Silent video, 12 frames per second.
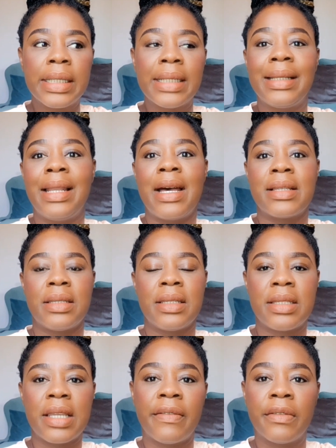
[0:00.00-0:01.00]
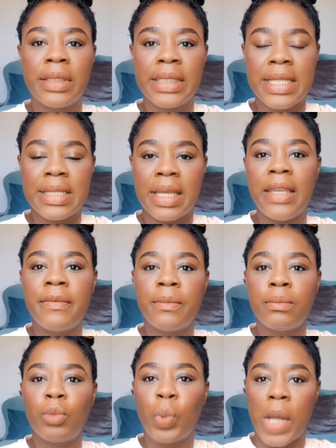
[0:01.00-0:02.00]
It lasted several days.
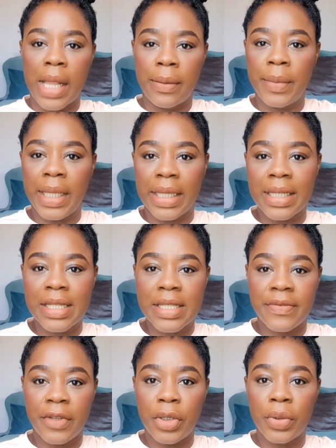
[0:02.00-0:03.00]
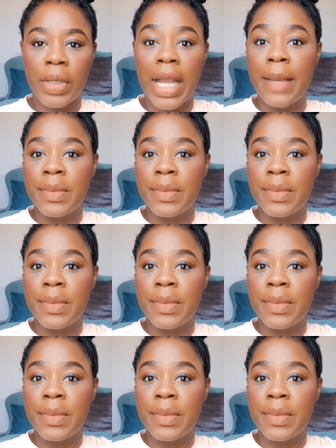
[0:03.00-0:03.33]
Even while making this video,